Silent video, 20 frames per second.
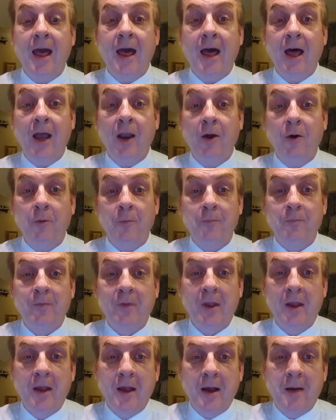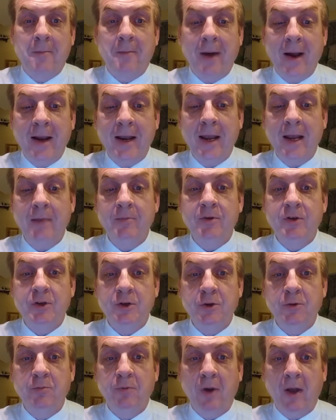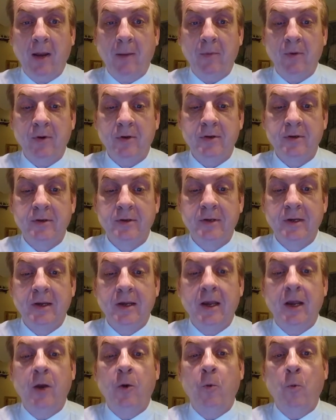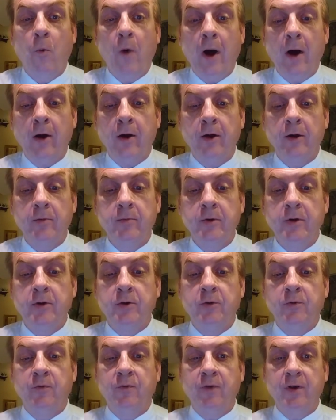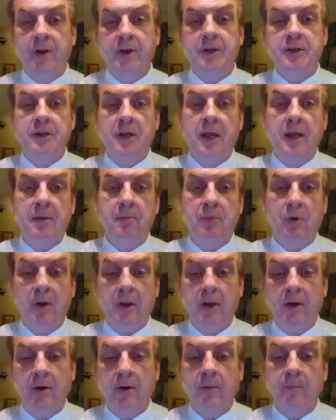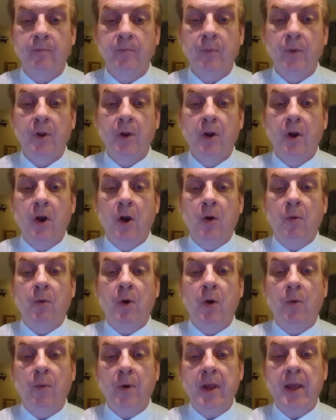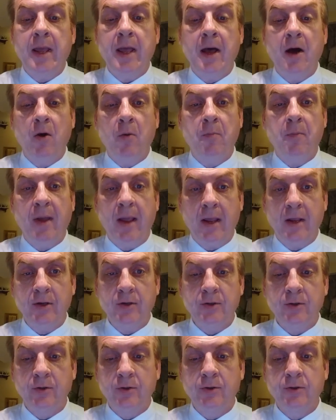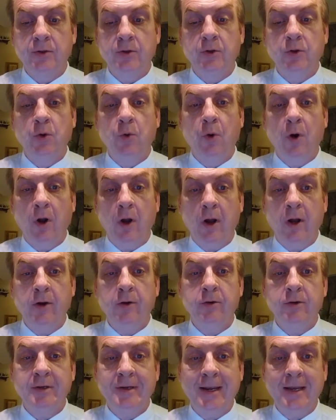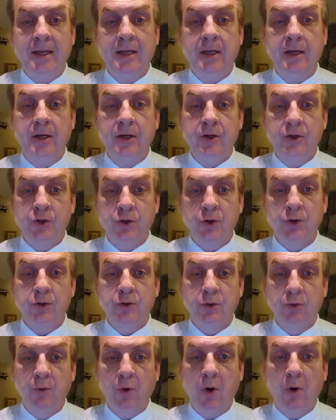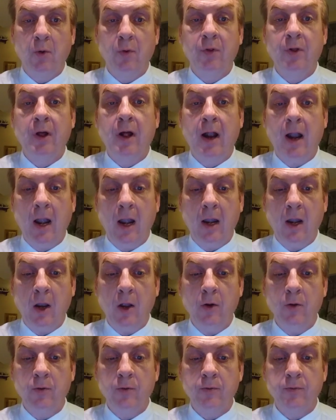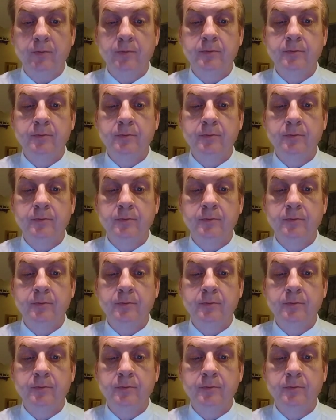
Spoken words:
Hello, my name is Hugh Plackett, and welcome to Finish Line Planning, where we help pastors who are undertaking church growth alone.